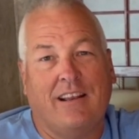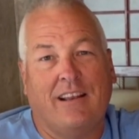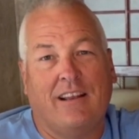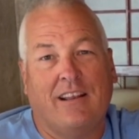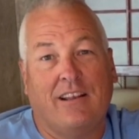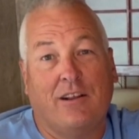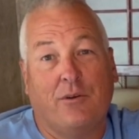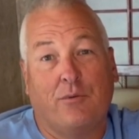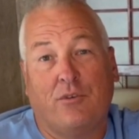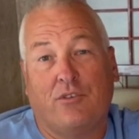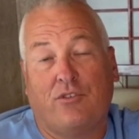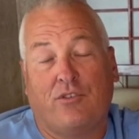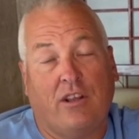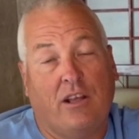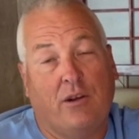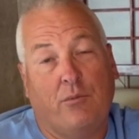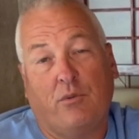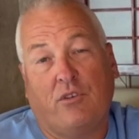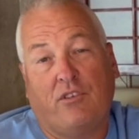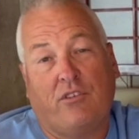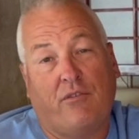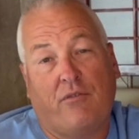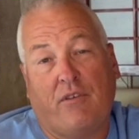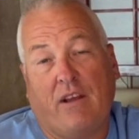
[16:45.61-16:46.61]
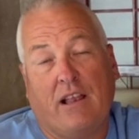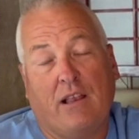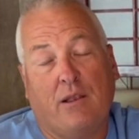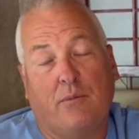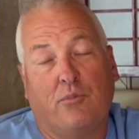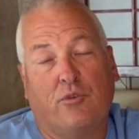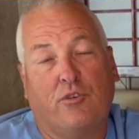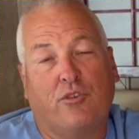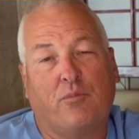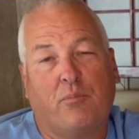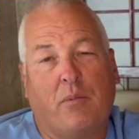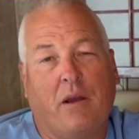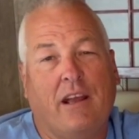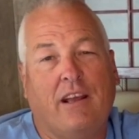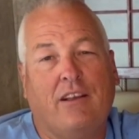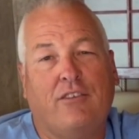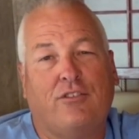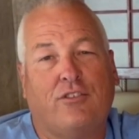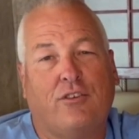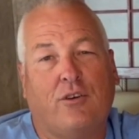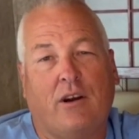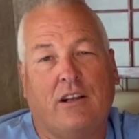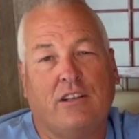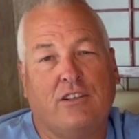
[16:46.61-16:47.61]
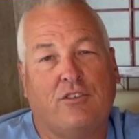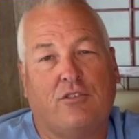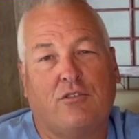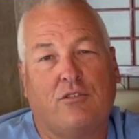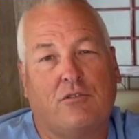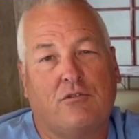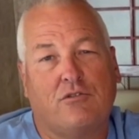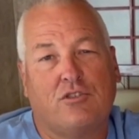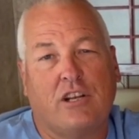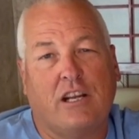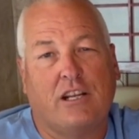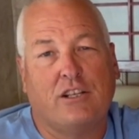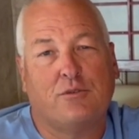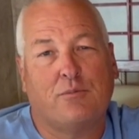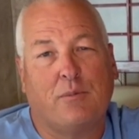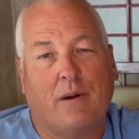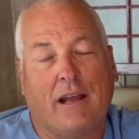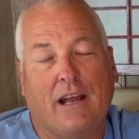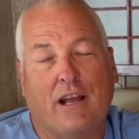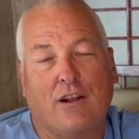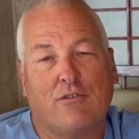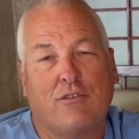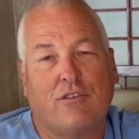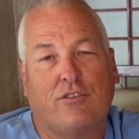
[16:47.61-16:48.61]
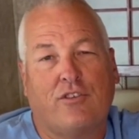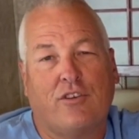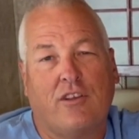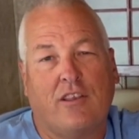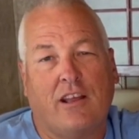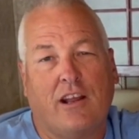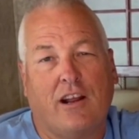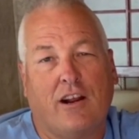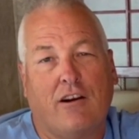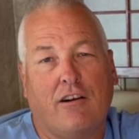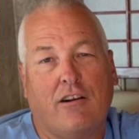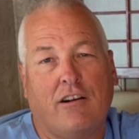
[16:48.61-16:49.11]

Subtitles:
and it was available space, so I just changed my address to there,